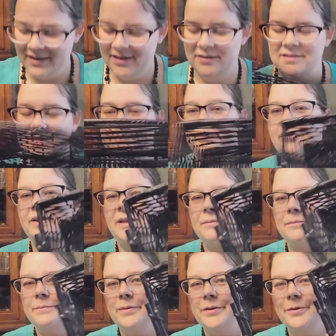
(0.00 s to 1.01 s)
It's a pretty
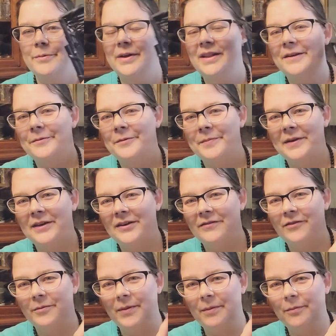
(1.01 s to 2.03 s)
blue one that will be good
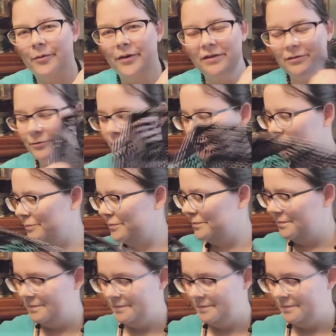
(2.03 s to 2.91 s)
for my boys' room.